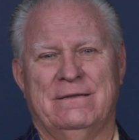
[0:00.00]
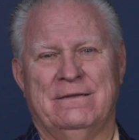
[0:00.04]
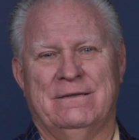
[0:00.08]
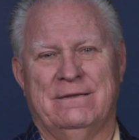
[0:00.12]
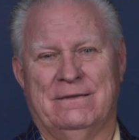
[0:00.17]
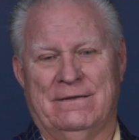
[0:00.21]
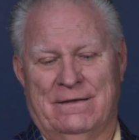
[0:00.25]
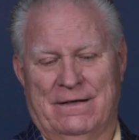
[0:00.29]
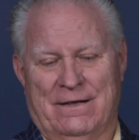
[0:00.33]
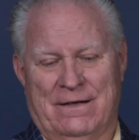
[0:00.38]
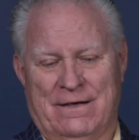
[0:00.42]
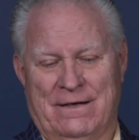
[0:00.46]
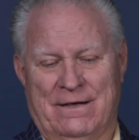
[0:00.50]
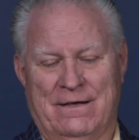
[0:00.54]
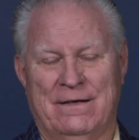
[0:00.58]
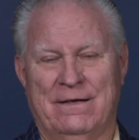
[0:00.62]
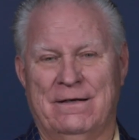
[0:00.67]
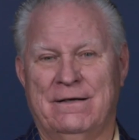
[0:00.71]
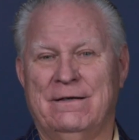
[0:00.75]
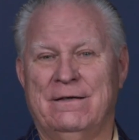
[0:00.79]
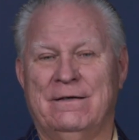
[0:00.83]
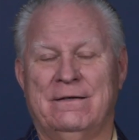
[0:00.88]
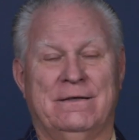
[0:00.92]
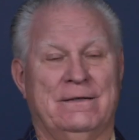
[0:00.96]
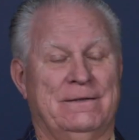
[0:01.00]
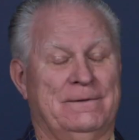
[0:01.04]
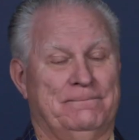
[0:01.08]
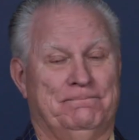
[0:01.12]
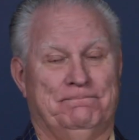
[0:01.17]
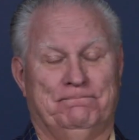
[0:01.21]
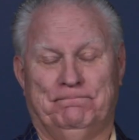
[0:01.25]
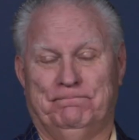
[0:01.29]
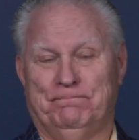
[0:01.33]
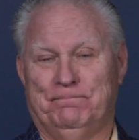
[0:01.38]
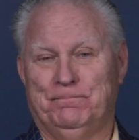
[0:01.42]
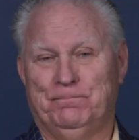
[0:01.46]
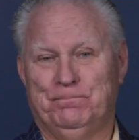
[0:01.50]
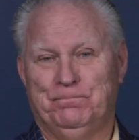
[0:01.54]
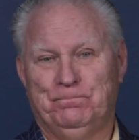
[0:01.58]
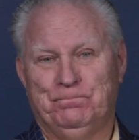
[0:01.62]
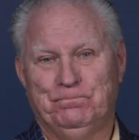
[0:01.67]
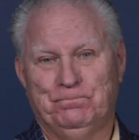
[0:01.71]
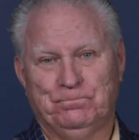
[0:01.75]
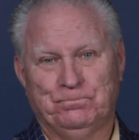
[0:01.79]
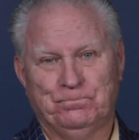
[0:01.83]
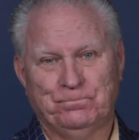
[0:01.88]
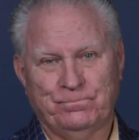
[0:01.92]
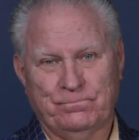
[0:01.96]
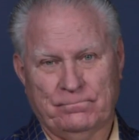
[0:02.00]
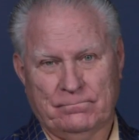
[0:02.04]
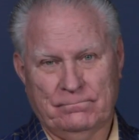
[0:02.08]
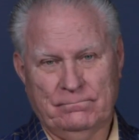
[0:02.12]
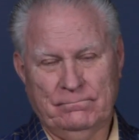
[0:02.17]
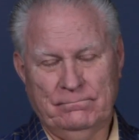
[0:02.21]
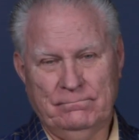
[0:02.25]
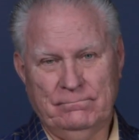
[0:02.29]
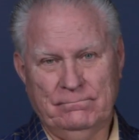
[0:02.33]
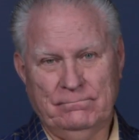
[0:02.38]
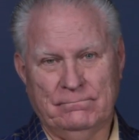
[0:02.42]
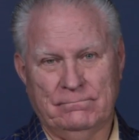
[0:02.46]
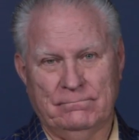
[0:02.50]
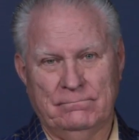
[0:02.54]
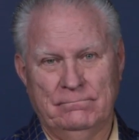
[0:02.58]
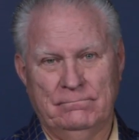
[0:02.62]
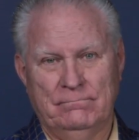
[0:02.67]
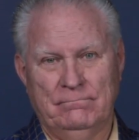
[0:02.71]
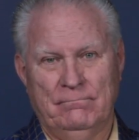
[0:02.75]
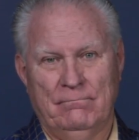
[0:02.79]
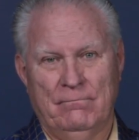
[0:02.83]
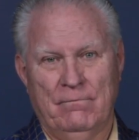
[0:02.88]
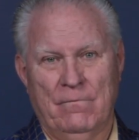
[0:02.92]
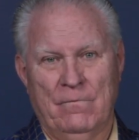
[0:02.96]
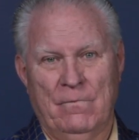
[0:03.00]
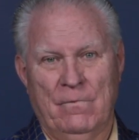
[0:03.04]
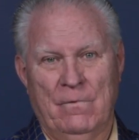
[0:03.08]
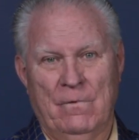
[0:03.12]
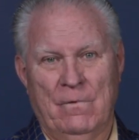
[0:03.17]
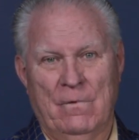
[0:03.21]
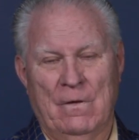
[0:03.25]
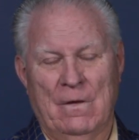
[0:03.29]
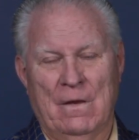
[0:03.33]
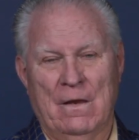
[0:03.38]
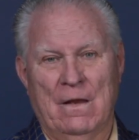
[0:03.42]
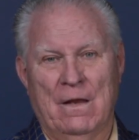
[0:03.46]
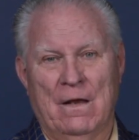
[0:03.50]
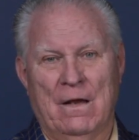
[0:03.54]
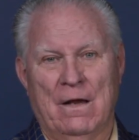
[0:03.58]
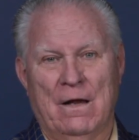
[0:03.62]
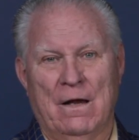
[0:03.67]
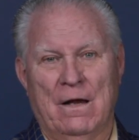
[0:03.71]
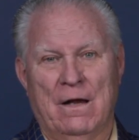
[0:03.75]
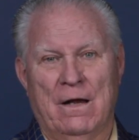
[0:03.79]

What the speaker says: No one is speaking in this clip.